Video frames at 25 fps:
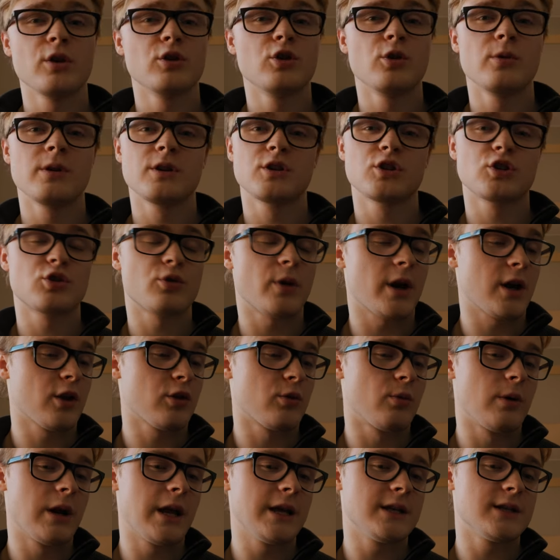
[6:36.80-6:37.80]
you're doing
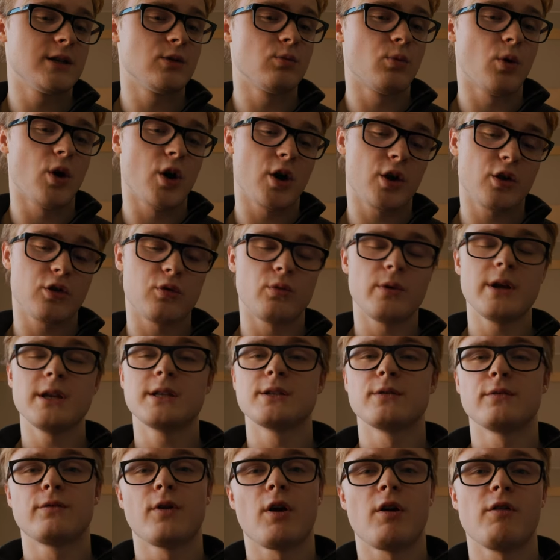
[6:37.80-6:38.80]
strength related work, 3
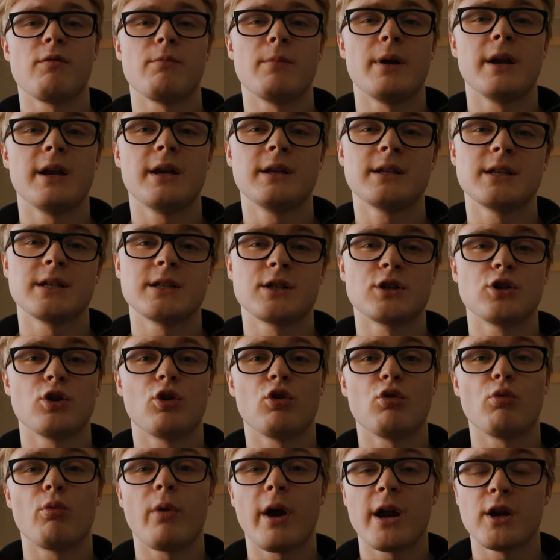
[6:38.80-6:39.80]
to 5 minutes is a
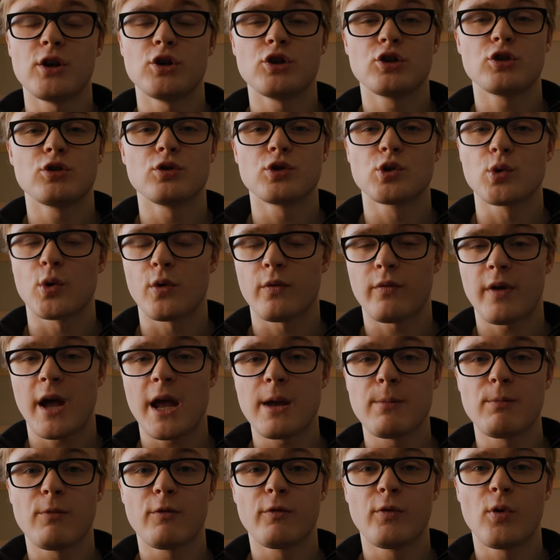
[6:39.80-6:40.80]
good range to sort of
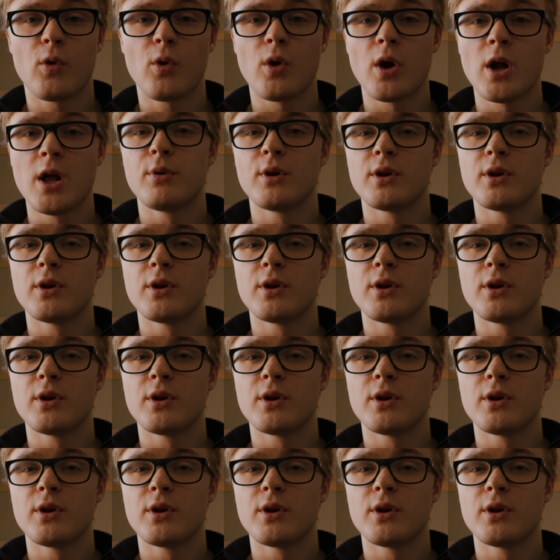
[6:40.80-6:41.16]
aim for,